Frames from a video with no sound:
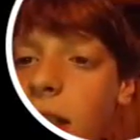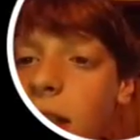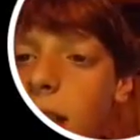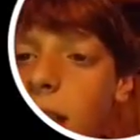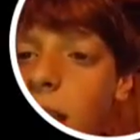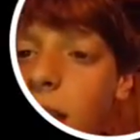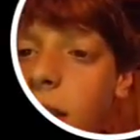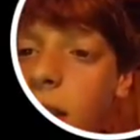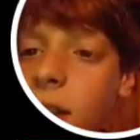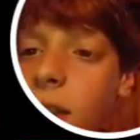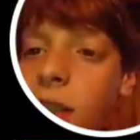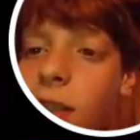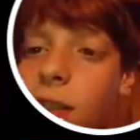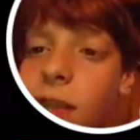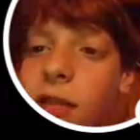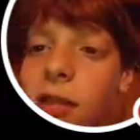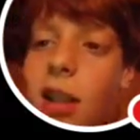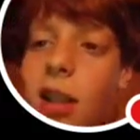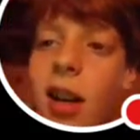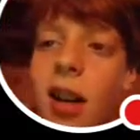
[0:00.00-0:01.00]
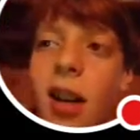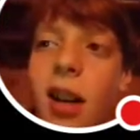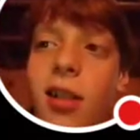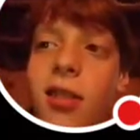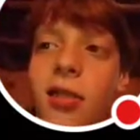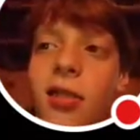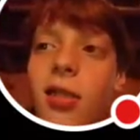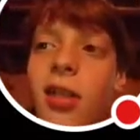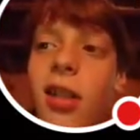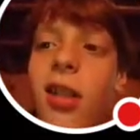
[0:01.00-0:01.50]
He has his little
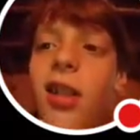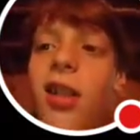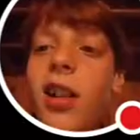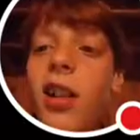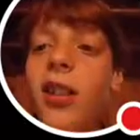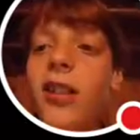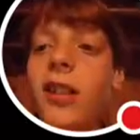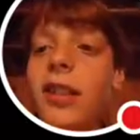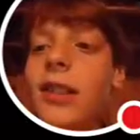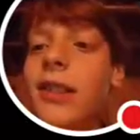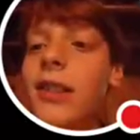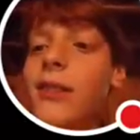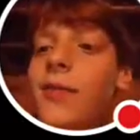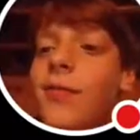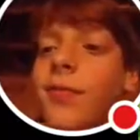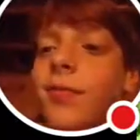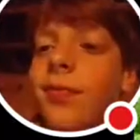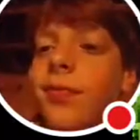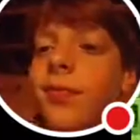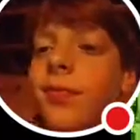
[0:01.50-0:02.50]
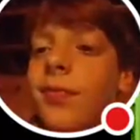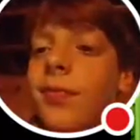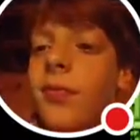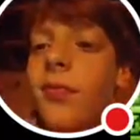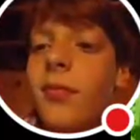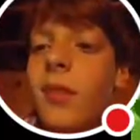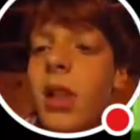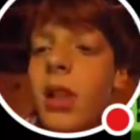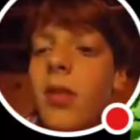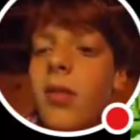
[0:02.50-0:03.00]
goggles on.
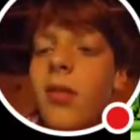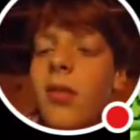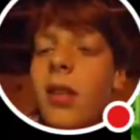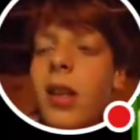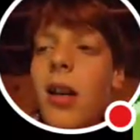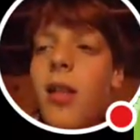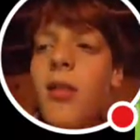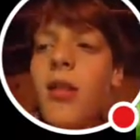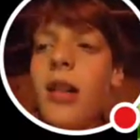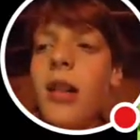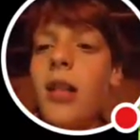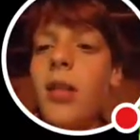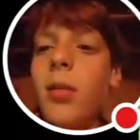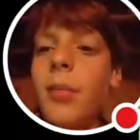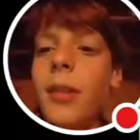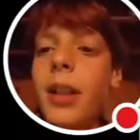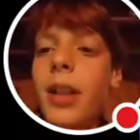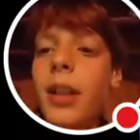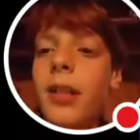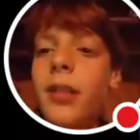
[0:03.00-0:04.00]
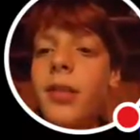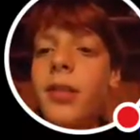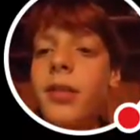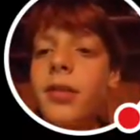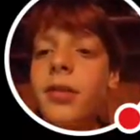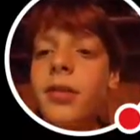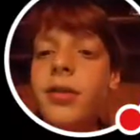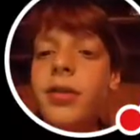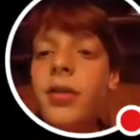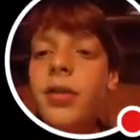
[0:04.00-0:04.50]
Well, that'll help me,
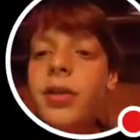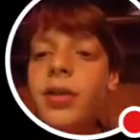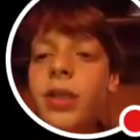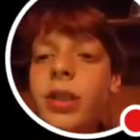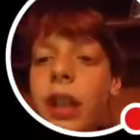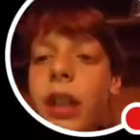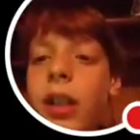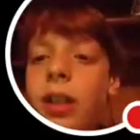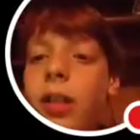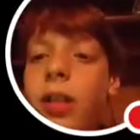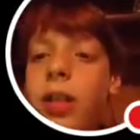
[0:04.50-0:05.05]
like,